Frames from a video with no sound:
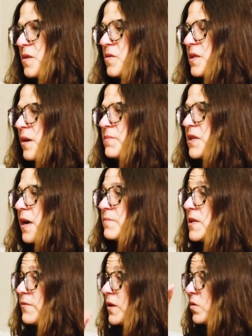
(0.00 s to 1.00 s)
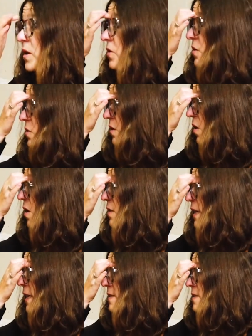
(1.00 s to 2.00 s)
So sometimes if you hear your
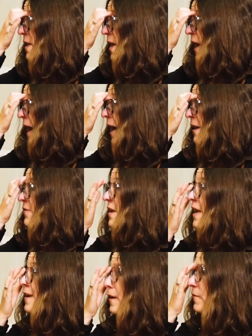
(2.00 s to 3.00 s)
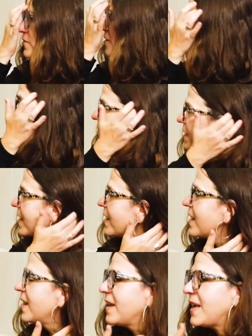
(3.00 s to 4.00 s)
colleagues advocating for
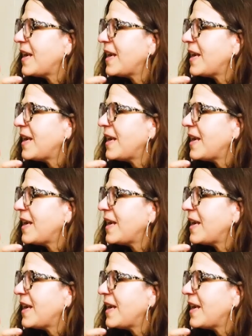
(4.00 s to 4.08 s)
something,